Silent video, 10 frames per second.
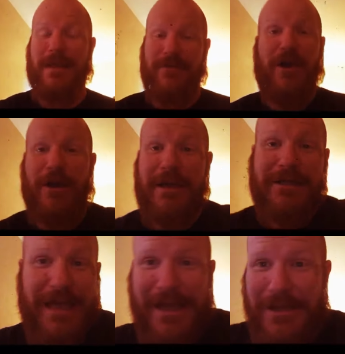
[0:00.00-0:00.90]
If y'all
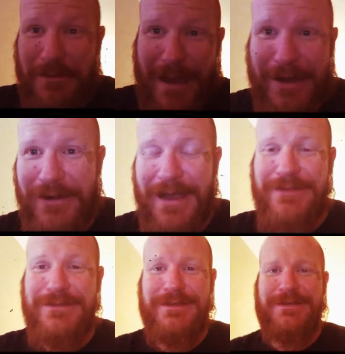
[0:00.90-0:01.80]
hear that in the
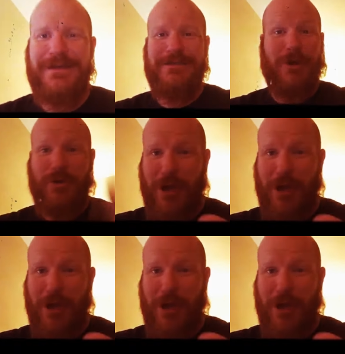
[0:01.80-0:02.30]
background, don't